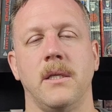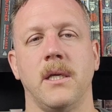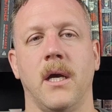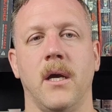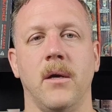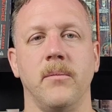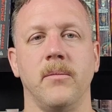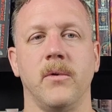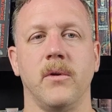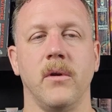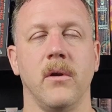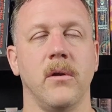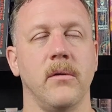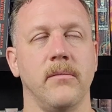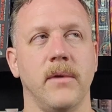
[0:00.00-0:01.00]

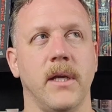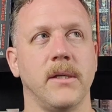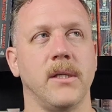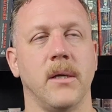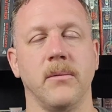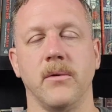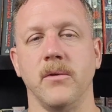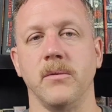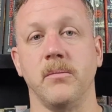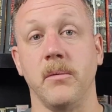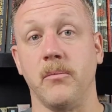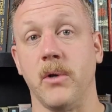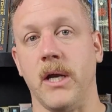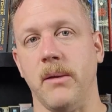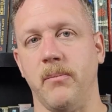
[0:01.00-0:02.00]
not Tom Cruise, but
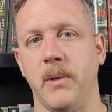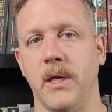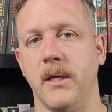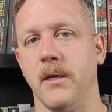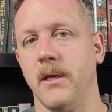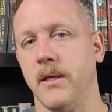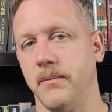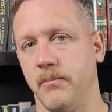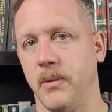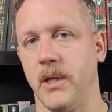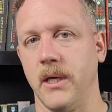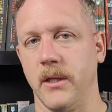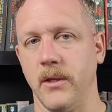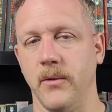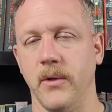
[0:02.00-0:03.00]
Brad Pitt
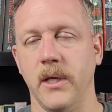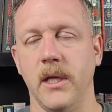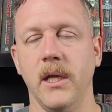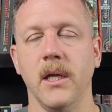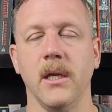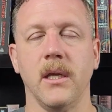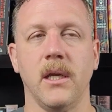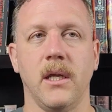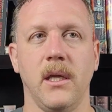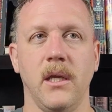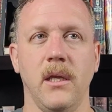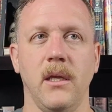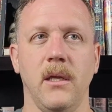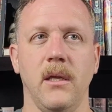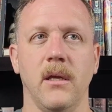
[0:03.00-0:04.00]
playing Louis.
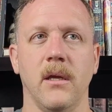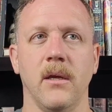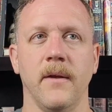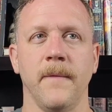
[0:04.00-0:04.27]
He